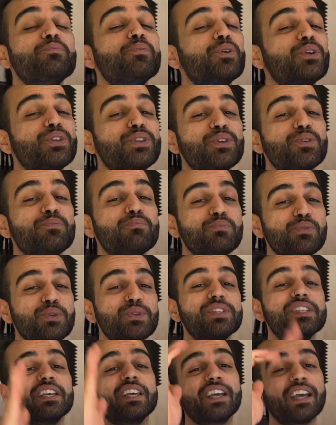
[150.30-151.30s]
new
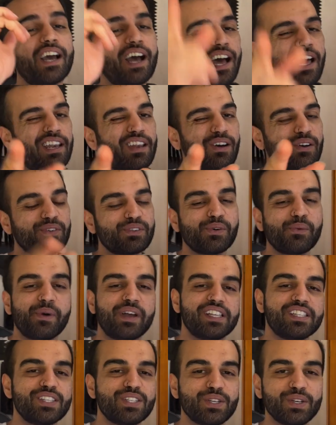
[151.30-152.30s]
music along the
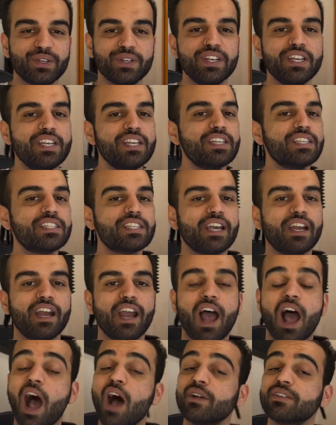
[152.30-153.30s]
way too. So
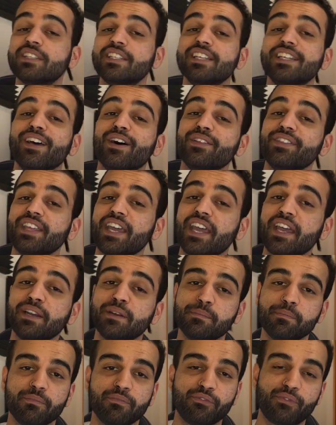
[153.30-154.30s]
I'll see y'all
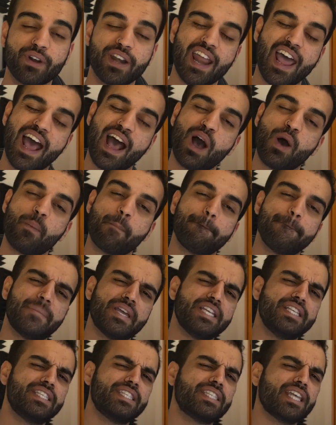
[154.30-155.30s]
then. For now,
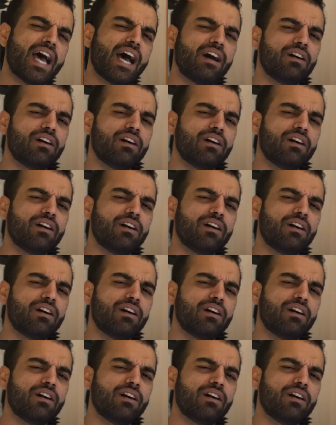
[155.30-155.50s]
peace out.